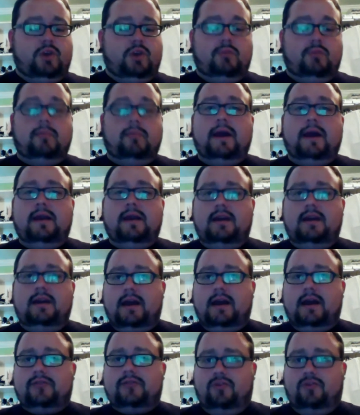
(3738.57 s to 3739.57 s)
might
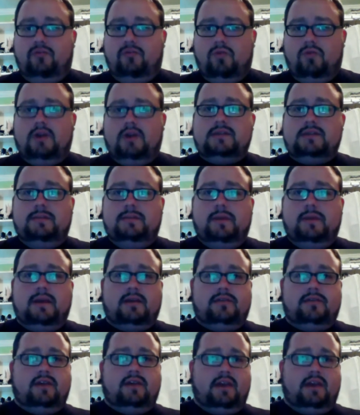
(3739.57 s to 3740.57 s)
not actually want to make
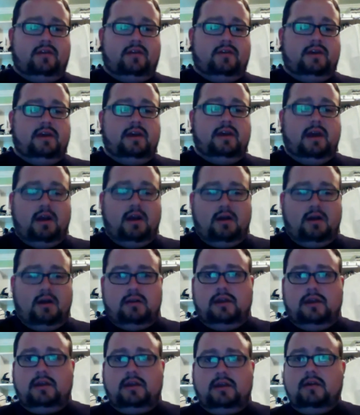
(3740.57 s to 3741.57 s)
a setting grid
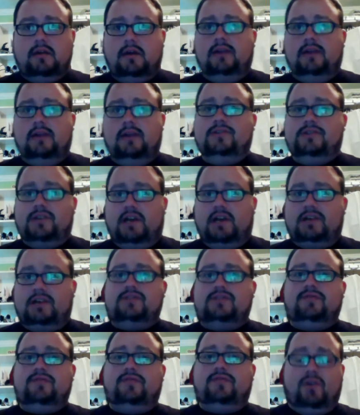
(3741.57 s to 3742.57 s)
inherently and
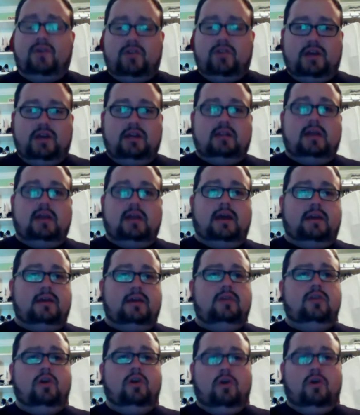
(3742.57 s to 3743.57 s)
just fill in a
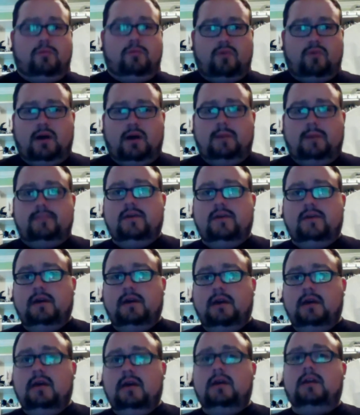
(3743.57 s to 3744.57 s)
prompt.
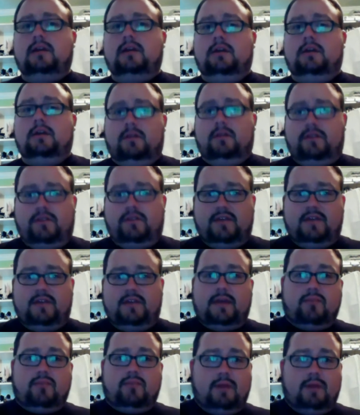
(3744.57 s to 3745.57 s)
You think
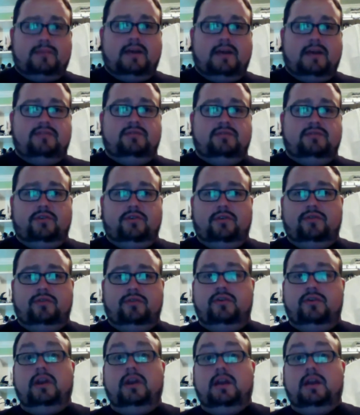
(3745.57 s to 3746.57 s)
that prompt has some
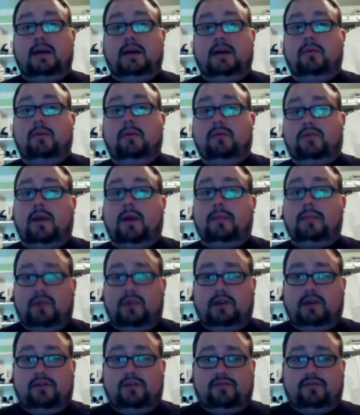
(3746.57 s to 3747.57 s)
juice. You need to come up with the right
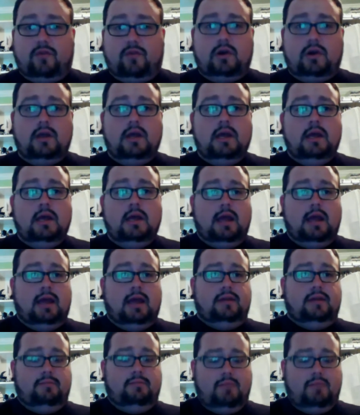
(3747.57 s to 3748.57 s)
place for it,
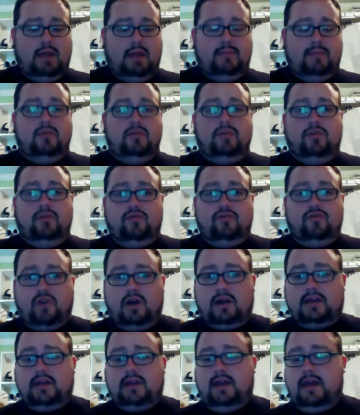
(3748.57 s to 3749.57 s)
and then maybe when you
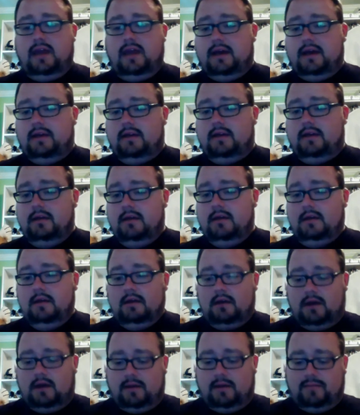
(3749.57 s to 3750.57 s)
draw again,
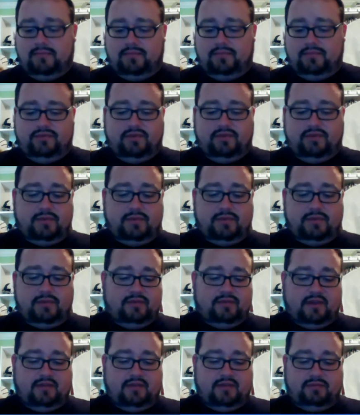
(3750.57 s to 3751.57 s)
something
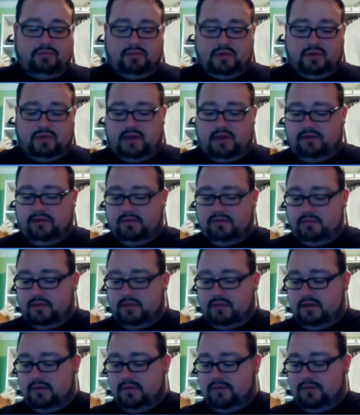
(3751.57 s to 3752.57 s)
that says place. Let
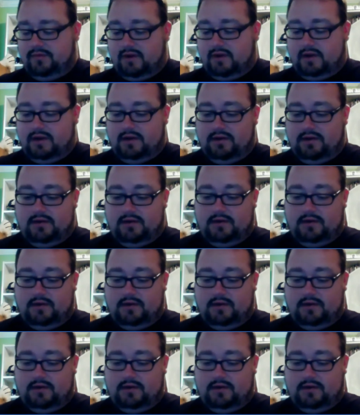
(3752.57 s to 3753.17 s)
me find